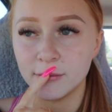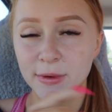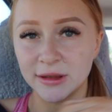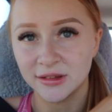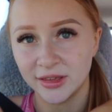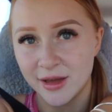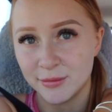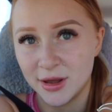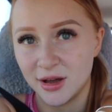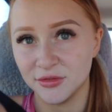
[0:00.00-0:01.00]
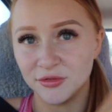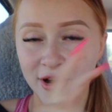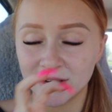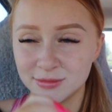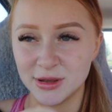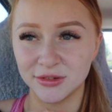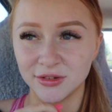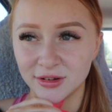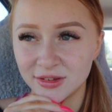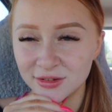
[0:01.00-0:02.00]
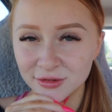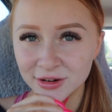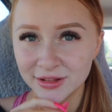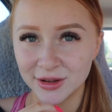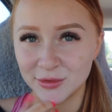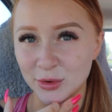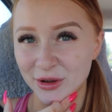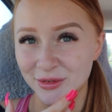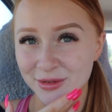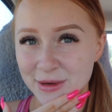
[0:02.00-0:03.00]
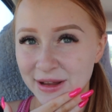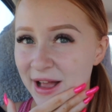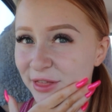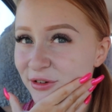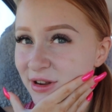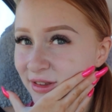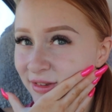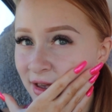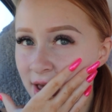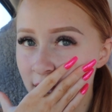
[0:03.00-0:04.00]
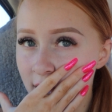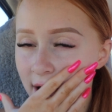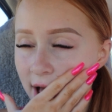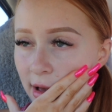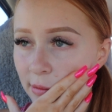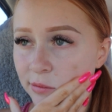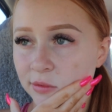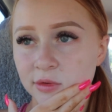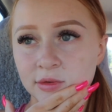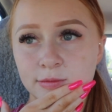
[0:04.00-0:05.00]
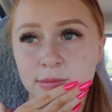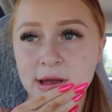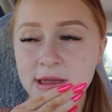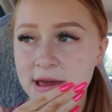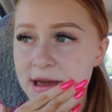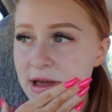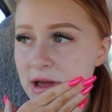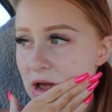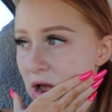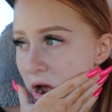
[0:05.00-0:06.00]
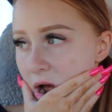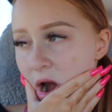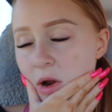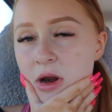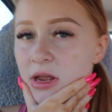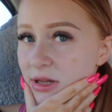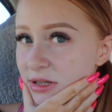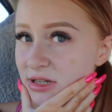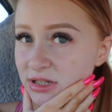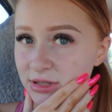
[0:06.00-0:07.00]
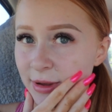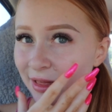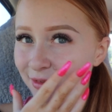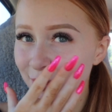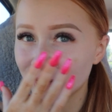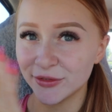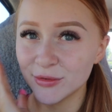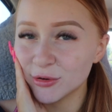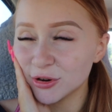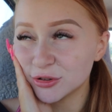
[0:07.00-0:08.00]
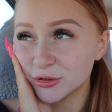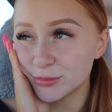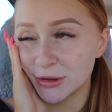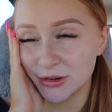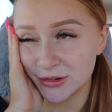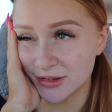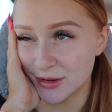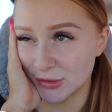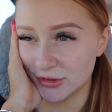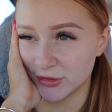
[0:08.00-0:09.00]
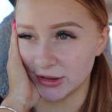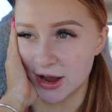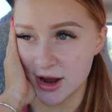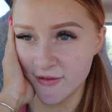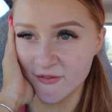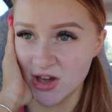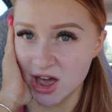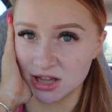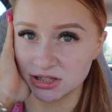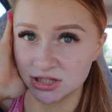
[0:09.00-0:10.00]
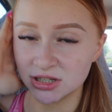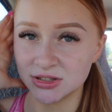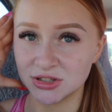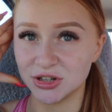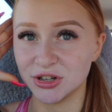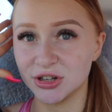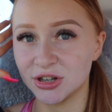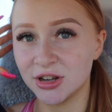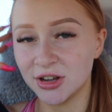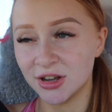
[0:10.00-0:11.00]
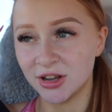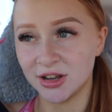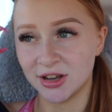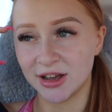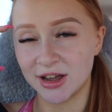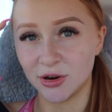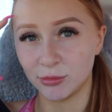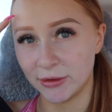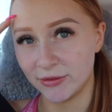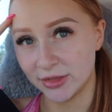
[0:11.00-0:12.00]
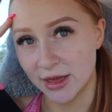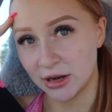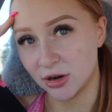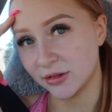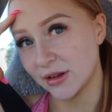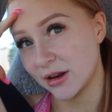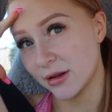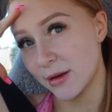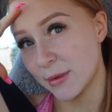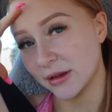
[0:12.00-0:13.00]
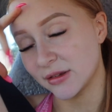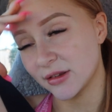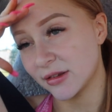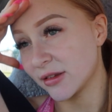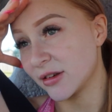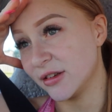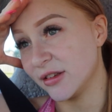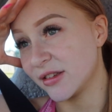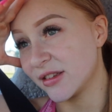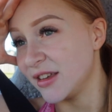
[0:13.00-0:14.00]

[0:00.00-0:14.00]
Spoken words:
basically have my on tracks meal. So it's still going to like work within my calories. But yeah, and I'm going to get the Caesar's Palace burger from Grilled because that one's really high in fat. So I can't normally fit that in on a day-to-day basis because,